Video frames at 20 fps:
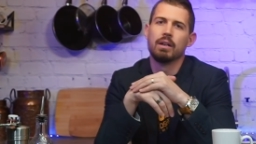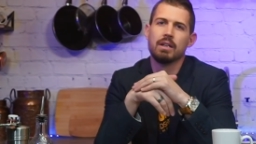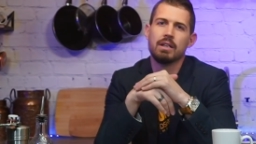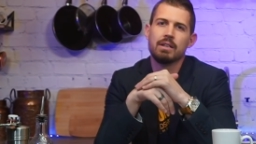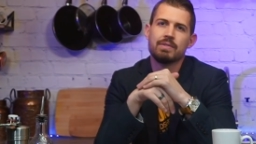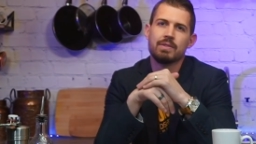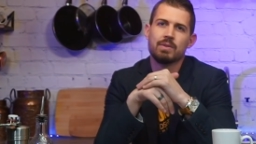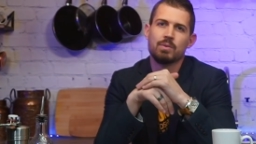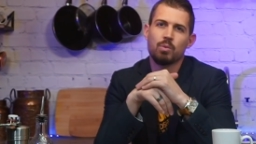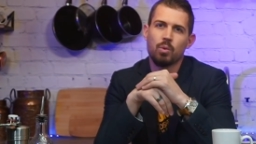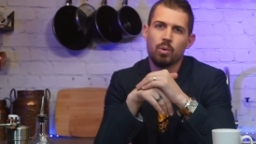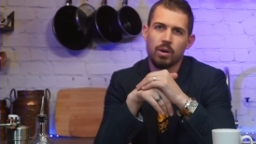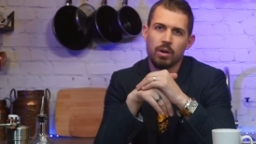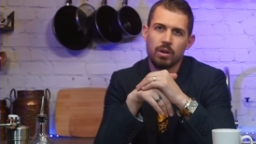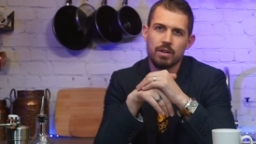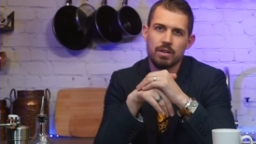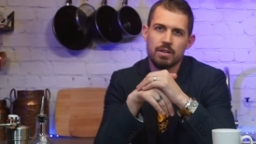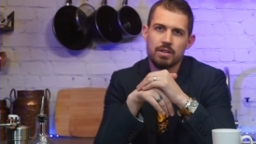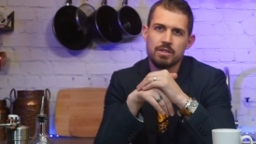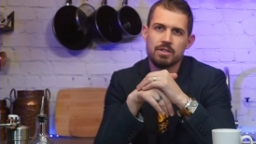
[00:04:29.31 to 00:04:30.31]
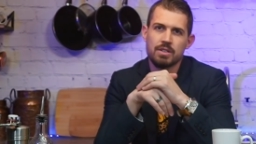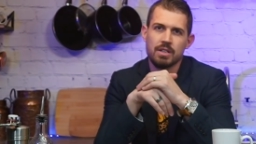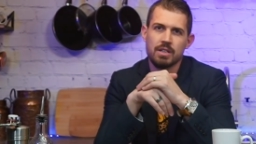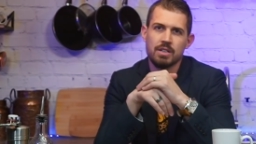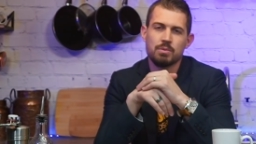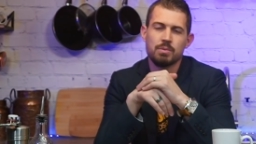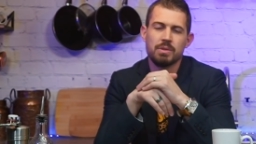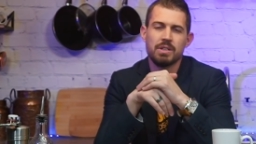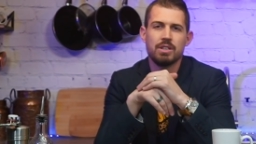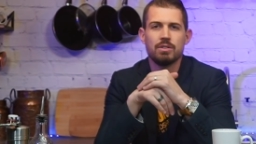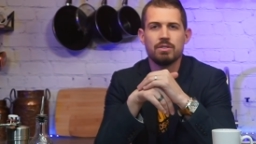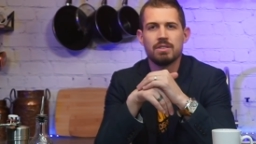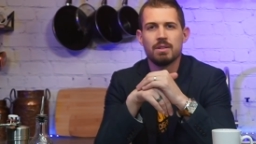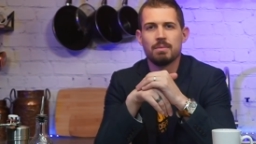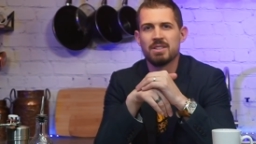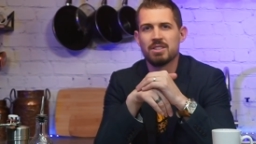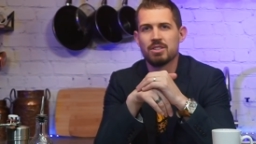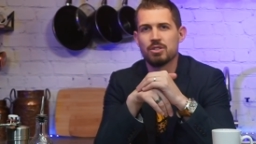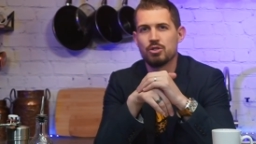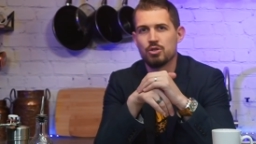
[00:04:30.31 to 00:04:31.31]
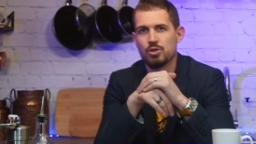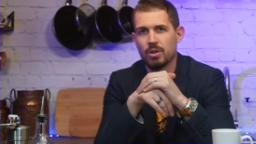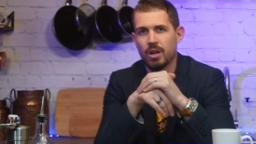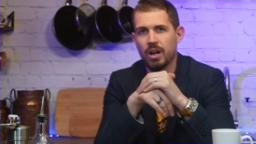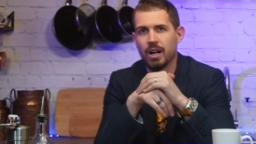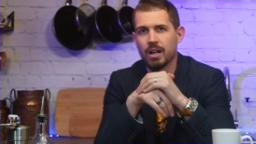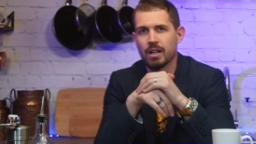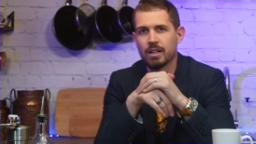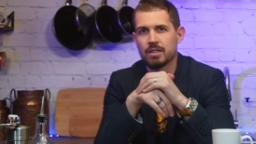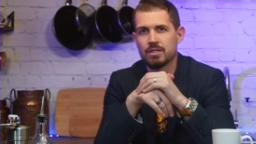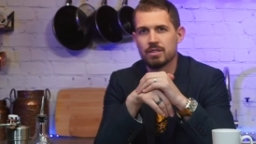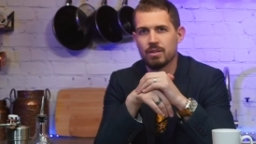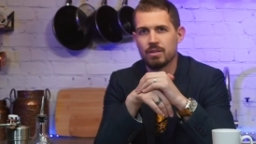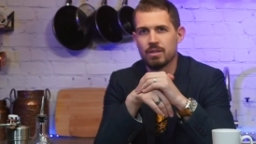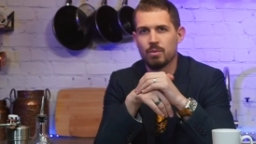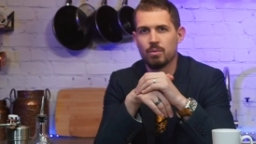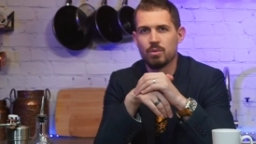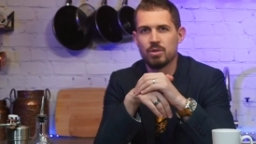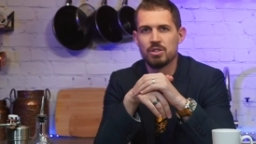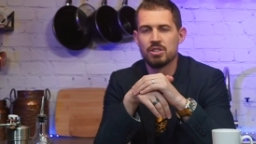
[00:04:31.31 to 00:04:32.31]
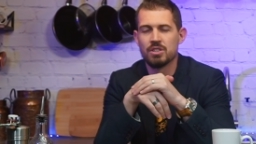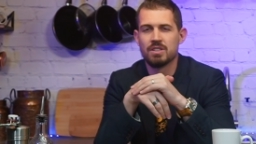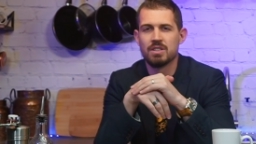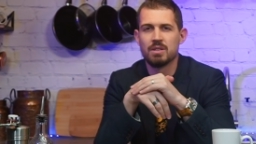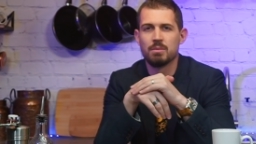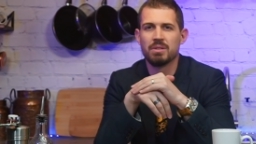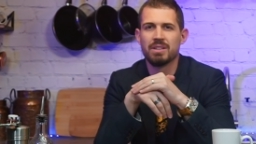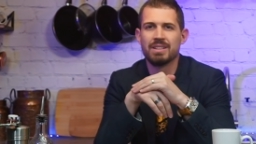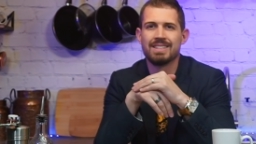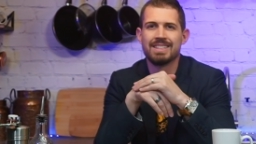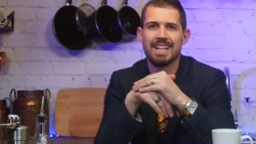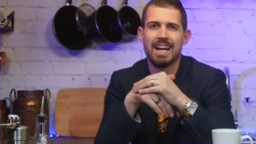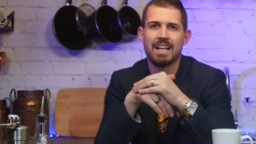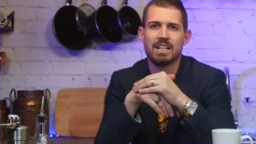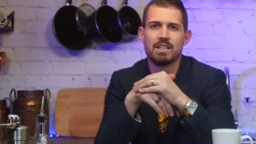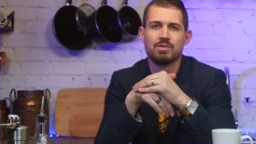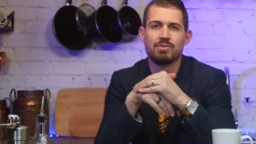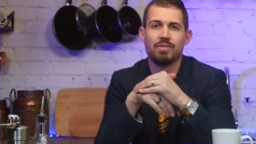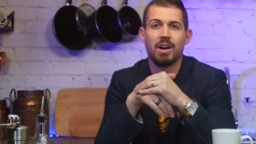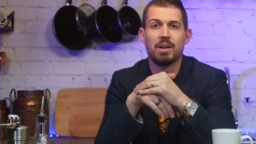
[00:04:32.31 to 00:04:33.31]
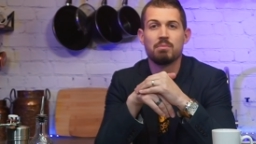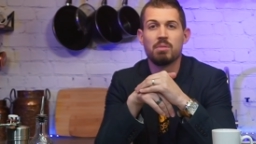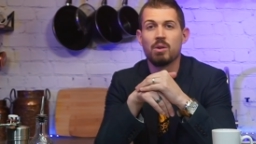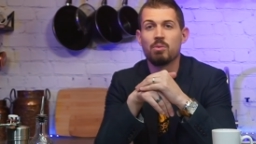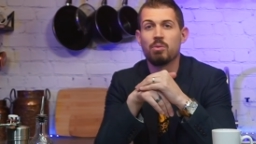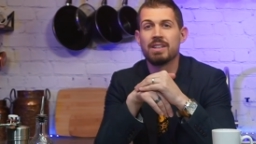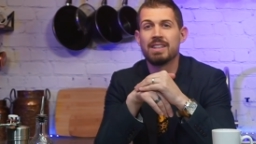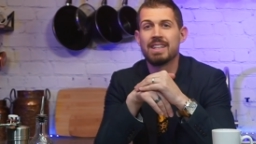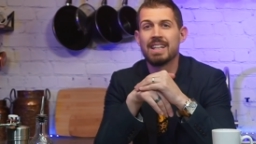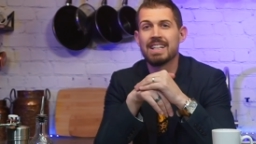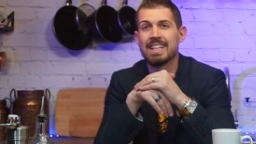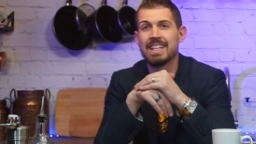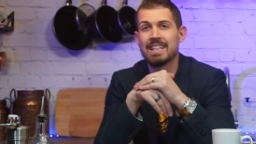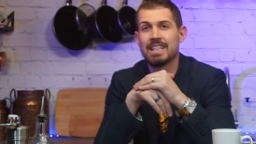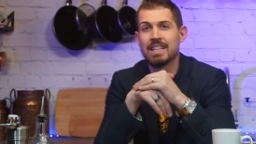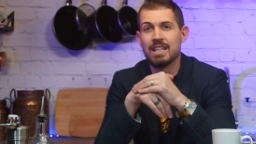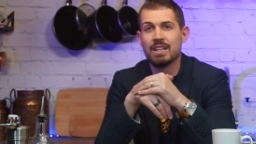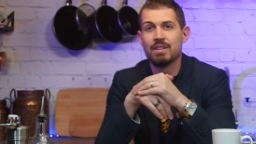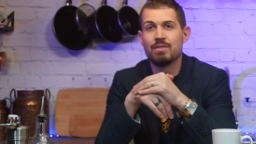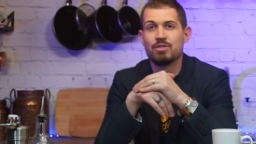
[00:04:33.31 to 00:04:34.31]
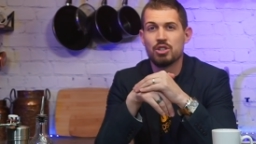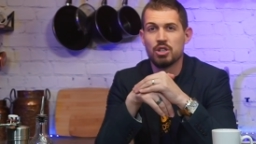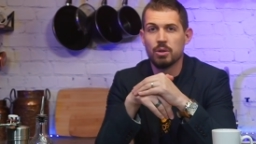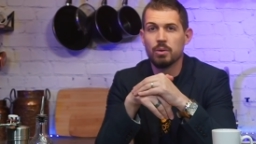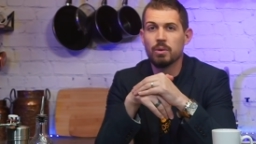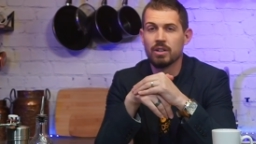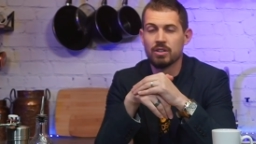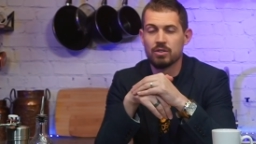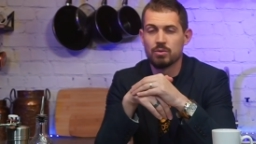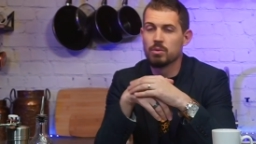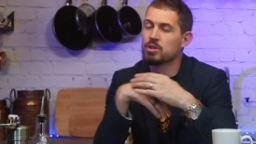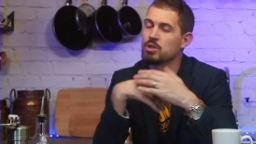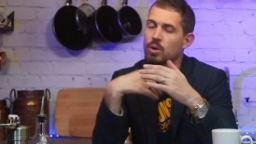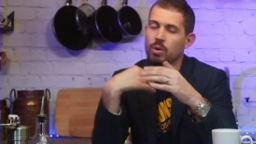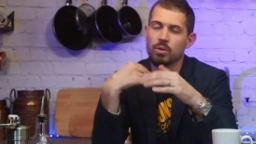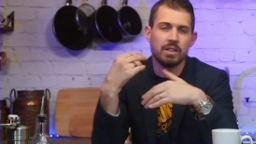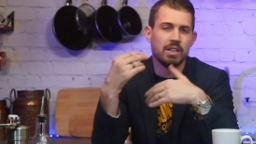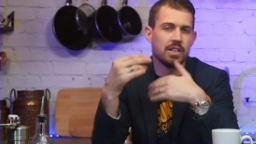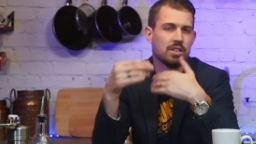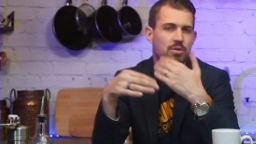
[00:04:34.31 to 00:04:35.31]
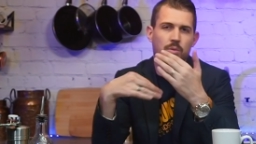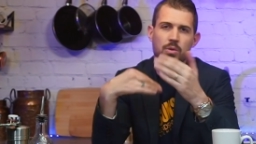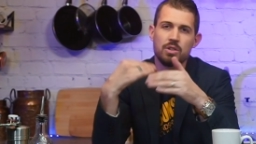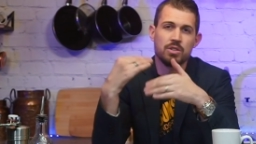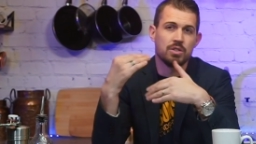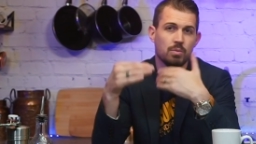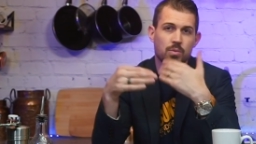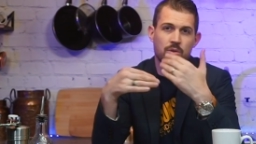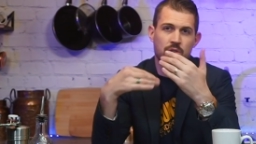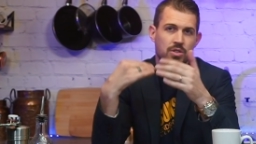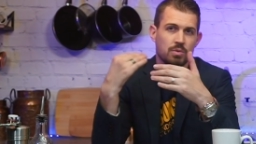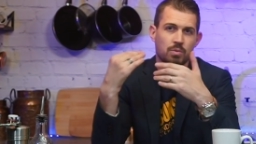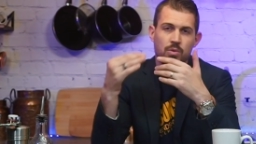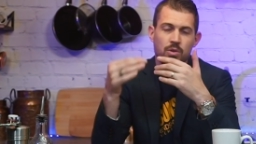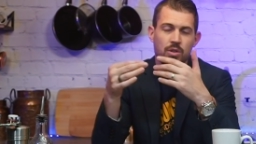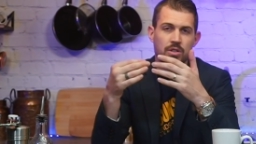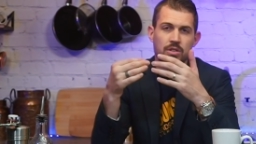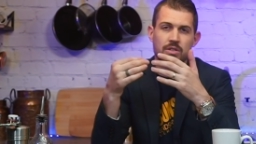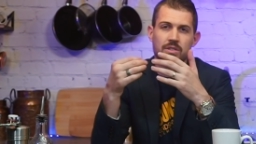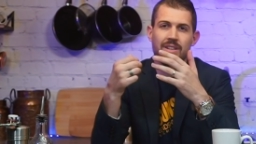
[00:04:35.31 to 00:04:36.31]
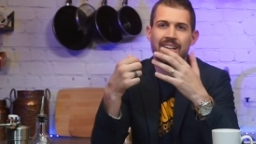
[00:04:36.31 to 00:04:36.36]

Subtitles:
even worse is we use them as a drug so that we're just simply satisfied by what they can give to us, which only gets worse and worse and worse.